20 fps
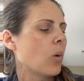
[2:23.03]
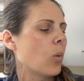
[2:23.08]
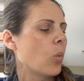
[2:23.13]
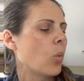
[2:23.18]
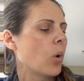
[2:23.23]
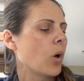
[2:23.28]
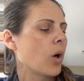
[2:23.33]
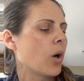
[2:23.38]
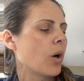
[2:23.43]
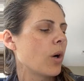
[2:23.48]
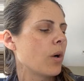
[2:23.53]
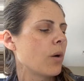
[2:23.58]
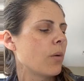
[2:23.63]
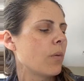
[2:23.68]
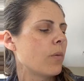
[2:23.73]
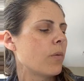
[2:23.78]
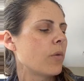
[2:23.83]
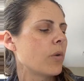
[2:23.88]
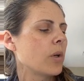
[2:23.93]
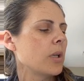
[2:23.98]
word
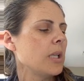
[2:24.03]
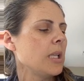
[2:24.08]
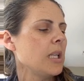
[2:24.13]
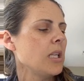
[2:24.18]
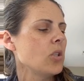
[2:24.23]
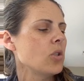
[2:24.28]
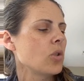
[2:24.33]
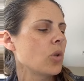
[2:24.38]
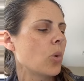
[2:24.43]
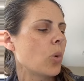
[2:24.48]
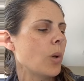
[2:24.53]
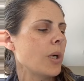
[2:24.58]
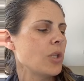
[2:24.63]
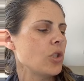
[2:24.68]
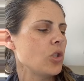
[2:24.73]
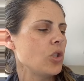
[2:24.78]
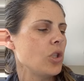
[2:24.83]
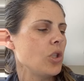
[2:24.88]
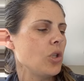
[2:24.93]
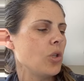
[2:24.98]
for each
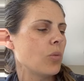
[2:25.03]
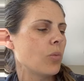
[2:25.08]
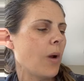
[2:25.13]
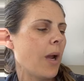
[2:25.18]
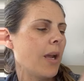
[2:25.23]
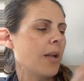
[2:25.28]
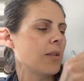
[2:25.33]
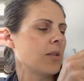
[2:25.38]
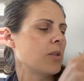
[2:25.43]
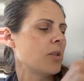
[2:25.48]
question you write.